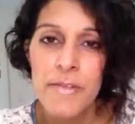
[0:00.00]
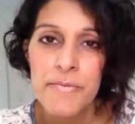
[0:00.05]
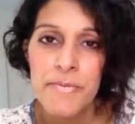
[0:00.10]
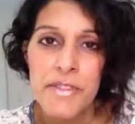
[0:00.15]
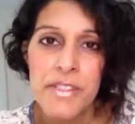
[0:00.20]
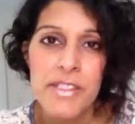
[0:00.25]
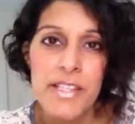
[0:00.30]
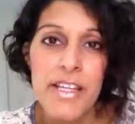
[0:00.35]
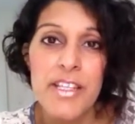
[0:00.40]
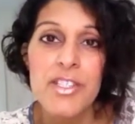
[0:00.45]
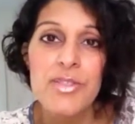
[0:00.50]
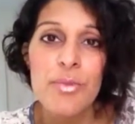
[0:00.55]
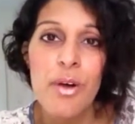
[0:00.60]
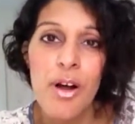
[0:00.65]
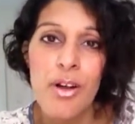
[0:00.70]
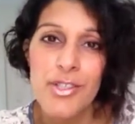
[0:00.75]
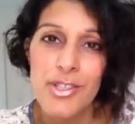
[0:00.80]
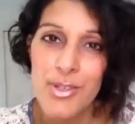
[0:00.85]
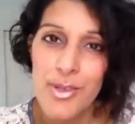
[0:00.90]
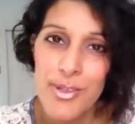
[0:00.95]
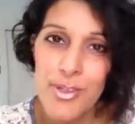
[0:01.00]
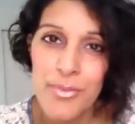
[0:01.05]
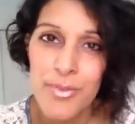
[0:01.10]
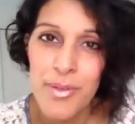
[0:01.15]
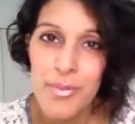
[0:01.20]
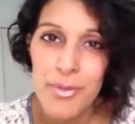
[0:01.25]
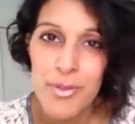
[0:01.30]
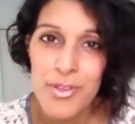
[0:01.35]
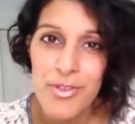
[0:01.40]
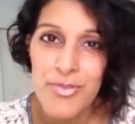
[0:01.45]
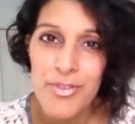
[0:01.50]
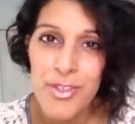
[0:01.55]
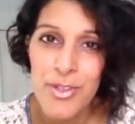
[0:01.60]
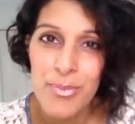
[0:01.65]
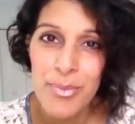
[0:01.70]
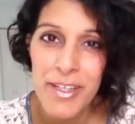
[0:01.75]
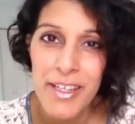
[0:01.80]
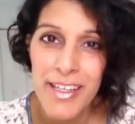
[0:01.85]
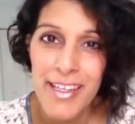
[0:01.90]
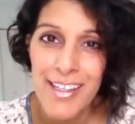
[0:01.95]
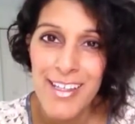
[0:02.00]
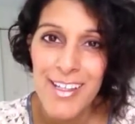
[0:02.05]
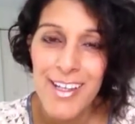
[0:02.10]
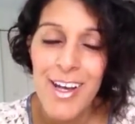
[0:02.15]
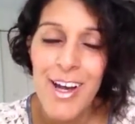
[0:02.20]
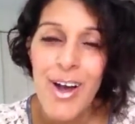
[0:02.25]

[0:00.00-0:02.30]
stay small so other people could feel big.